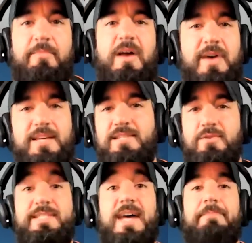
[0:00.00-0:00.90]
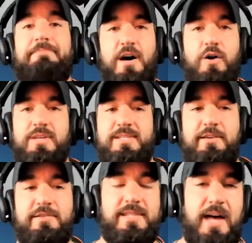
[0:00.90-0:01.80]
my best to adapt to always
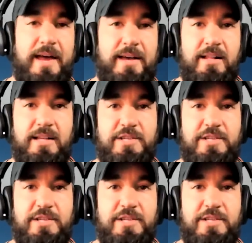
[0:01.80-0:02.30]
their style